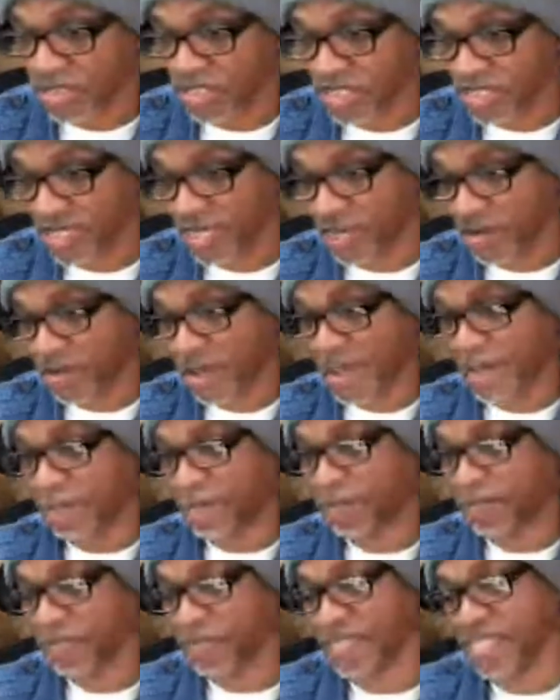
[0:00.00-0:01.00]
Chanel. I
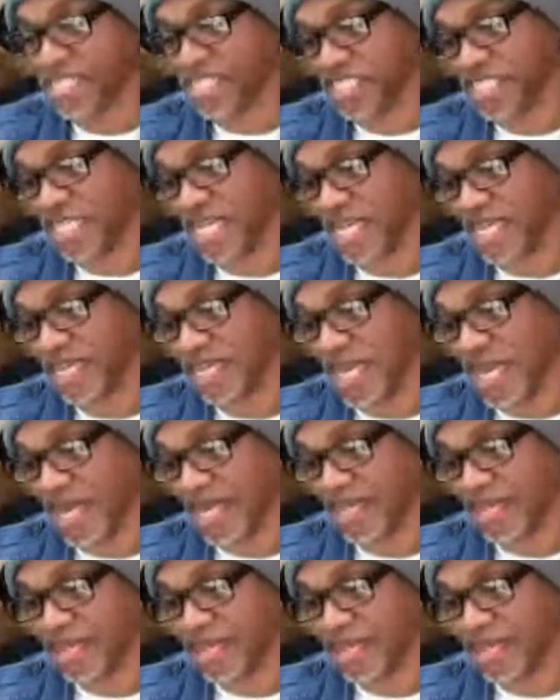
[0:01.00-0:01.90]
appreciate that.